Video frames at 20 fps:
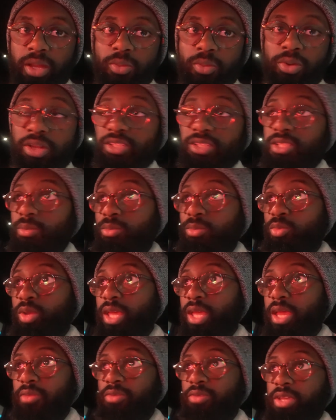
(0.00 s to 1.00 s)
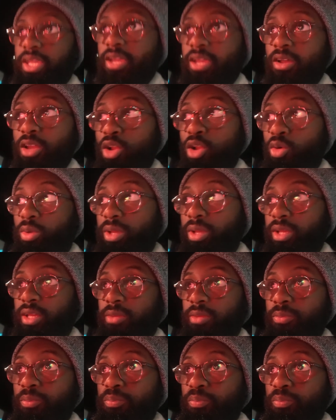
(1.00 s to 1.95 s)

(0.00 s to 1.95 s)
I wanted something with heavy caloric,